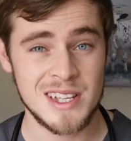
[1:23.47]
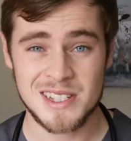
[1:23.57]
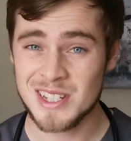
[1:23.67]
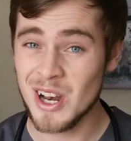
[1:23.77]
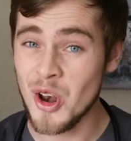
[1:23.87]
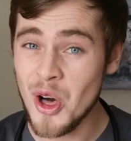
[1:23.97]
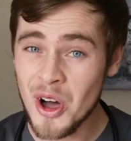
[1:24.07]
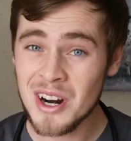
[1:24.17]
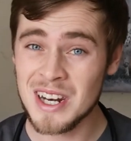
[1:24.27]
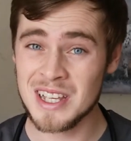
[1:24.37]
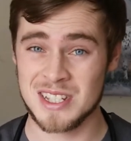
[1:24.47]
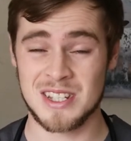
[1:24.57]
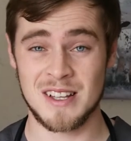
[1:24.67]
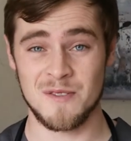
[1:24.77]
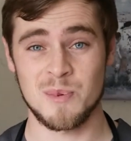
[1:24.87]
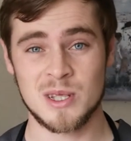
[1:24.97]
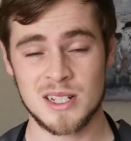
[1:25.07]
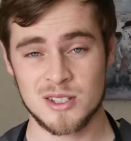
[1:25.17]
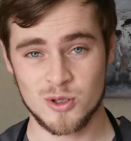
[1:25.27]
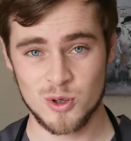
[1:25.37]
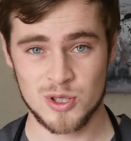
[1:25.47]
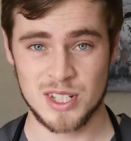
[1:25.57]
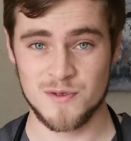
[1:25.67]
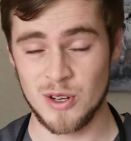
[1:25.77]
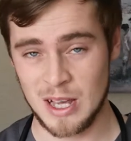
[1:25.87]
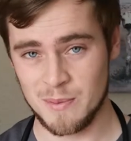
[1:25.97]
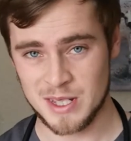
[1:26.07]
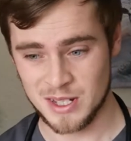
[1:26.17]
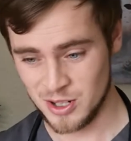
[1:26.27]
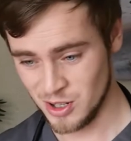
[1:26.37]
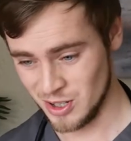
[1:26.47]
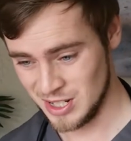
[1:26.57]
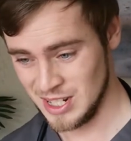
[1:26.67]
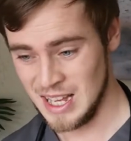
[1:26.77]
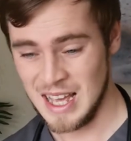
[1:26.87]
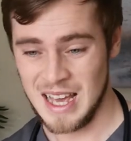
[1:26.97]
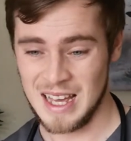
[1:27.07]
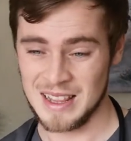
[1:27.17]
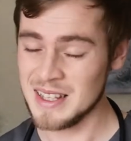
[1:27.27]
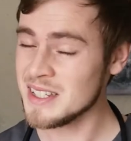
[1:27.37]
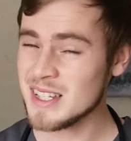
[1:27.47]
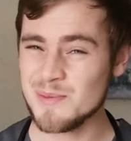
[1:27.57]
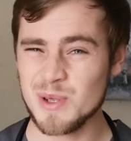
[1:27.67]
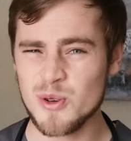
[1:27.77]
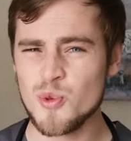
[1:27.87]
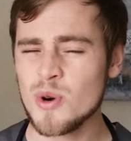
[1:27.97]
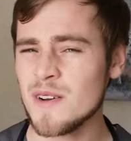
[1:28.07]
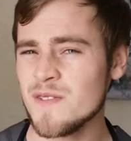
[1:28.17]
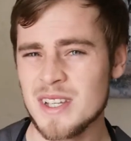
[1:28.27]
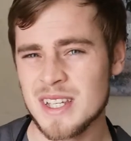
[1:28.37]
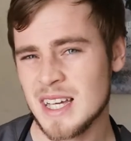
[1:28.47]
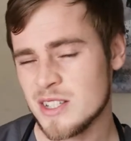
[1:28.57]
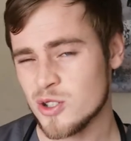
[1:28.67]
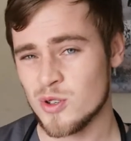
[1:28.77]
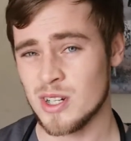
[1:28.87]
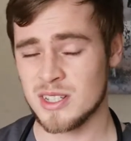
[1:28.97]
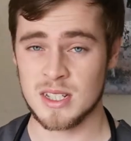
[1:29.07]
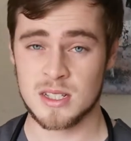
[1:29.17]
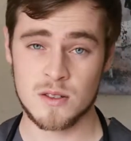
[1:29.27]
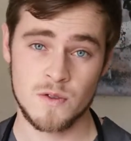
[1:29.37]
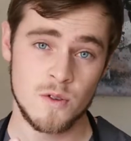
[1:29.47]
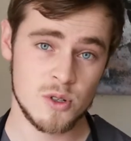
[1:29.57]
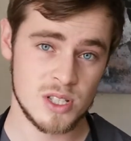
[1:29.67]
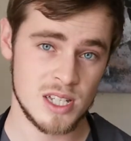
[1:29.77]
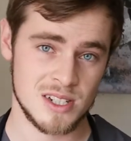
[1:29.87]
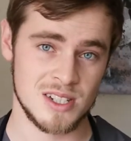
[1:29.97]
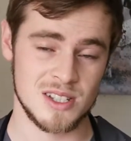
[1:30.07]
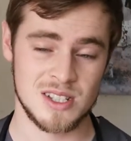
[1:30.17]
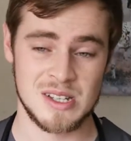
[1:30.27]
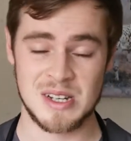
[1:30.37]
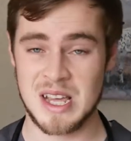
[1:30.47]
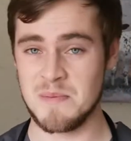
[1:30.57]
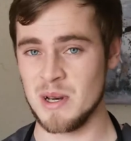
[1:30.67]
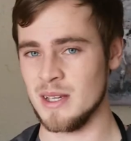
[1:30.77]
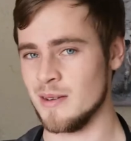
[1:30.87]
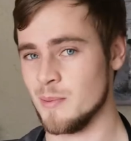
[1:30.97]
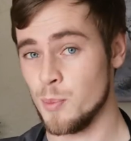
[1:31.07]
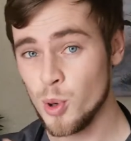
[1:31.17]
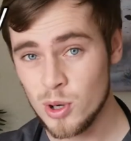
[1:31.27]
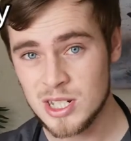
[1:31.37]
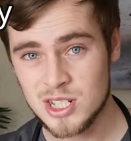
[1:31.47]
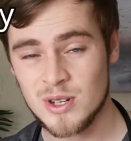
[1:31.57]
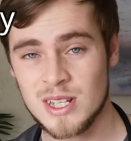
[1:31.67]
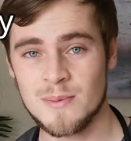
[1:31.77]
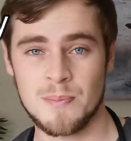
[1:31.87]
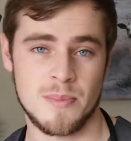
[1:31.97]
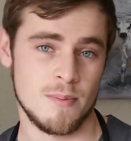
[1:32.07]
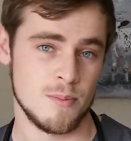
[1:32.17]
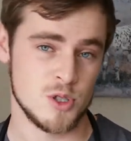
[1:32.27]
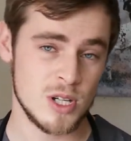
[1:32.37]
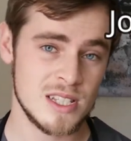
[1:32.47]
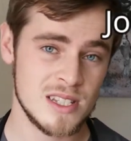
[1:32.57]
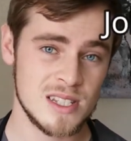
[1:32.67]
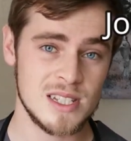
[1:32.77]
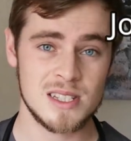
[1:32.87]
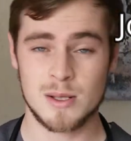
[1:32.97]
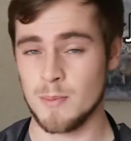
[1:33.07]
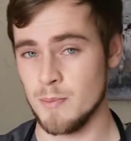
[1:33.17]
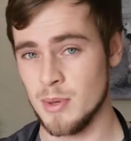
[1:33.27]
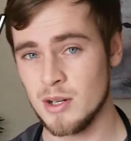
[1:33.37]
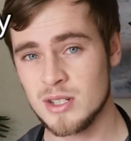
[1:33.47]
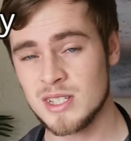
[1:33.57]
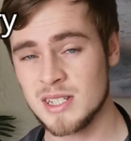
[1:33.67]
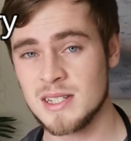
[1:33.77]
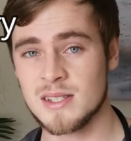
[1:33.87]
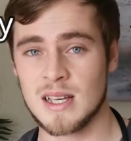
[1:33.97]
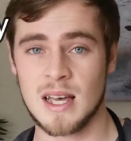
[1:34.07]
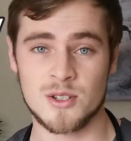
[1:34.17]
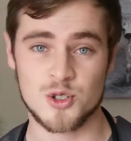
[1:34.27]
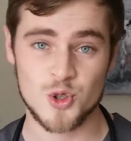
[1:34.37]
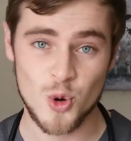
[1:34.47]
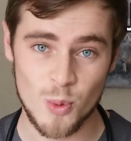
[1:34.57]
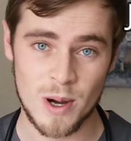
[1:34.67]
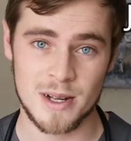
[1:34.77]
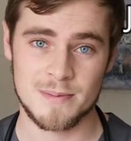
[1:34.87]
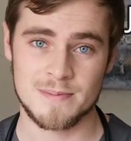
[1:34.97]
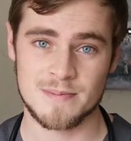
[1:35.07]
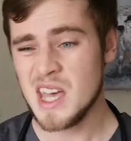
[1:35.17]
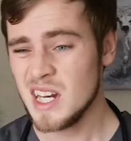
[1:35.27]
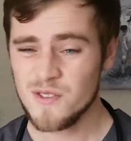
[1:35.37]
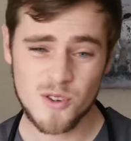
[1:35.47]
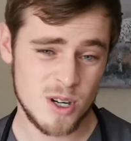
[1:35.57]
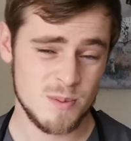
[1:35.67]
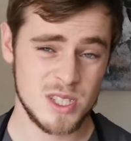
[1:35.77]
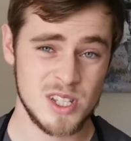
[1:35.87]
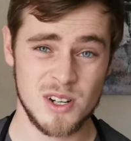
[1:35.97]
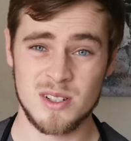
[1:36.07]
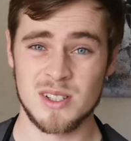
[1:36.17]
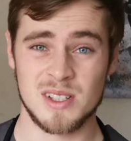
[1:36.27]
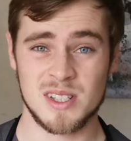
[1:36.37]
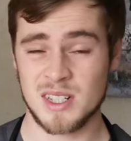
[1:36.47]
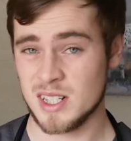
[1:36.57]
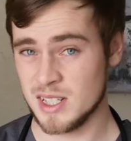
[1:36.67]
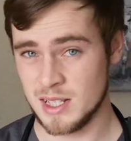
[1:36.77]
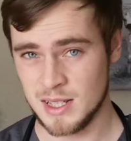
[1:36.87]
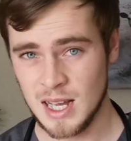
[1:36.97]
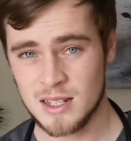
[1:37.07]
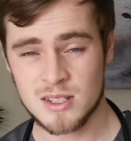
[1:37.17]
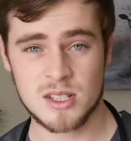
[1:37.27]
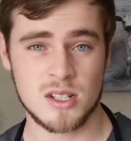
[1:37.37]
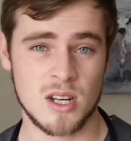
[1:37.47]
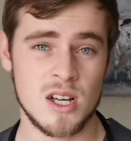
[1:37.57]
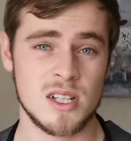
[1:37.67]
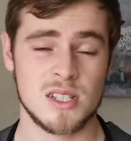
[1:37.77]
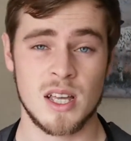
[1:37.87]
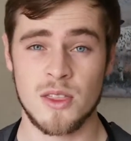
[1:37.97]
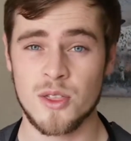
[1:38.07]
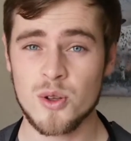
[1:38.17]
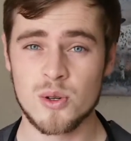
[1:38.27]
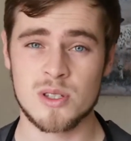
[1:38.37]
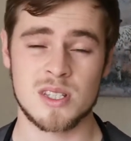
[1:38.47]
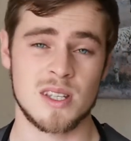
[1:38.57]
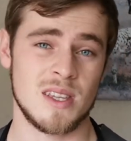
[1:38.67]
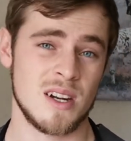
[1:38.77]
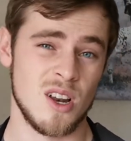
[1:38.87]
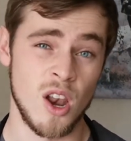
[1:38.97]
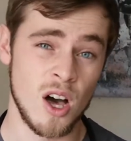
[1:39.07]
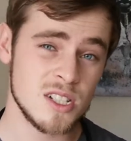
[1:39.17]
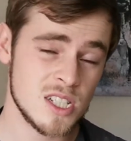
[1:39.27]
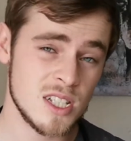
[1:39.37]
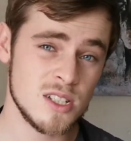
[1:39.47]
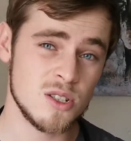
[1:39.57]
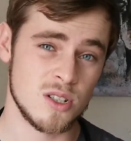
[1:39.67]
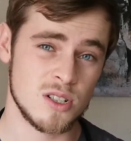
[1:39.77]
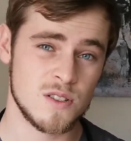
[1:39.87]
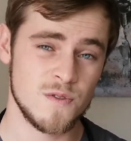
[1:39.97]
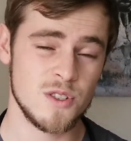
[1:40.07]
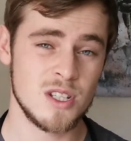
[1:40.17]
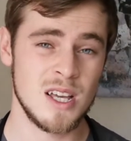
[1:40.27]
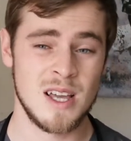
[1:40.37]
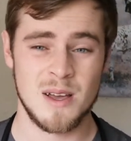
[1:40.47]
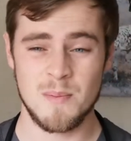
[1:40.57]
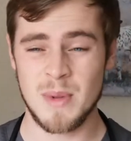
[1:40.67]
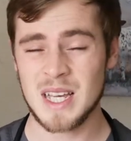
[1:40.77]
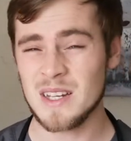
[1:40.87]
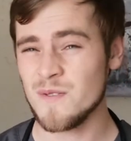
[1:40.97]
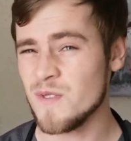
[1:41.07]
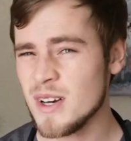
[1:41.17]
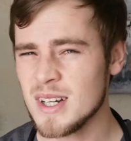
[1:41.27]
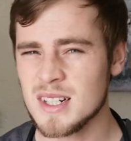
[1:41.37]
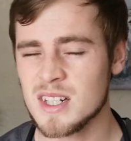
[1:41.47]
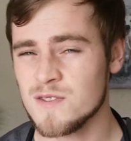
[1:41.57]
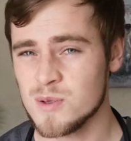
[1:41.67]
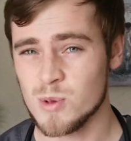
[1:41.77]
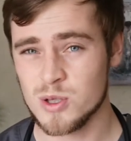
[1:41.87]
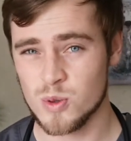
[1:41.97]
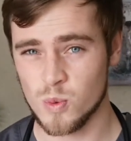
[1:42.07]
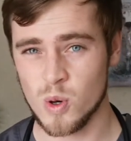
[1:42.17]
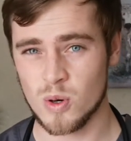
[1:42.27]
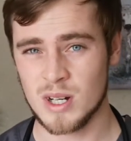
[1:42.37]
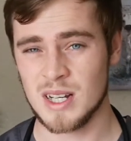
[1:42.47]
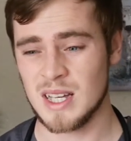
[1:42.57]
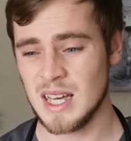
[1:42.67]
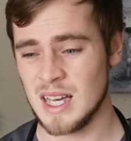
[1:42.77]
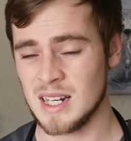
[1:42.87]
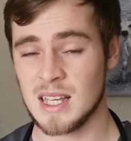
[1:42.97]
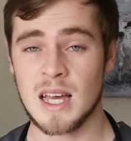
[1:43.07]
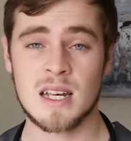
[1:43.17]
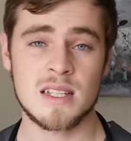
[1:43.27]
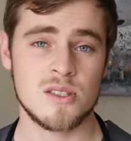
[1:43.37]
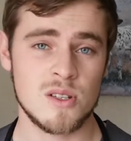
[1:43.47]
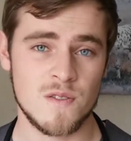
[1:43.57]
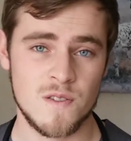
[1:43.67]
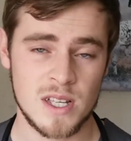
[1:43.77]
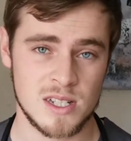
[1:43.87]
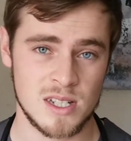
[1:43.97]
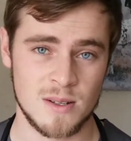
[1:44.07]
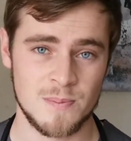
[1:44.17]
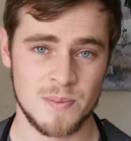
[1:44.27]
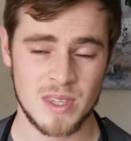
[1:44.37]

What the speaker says: there is a long list of potential causes for lameness in dogs, and this can be roughly categorized into four sections, namely paw injury, joint disease, bone disease, and trauma. Any foreign material such as nails, glass, and thorns that are lodged into your dog's foot make it very uncomfortable to walk and can lead to infection.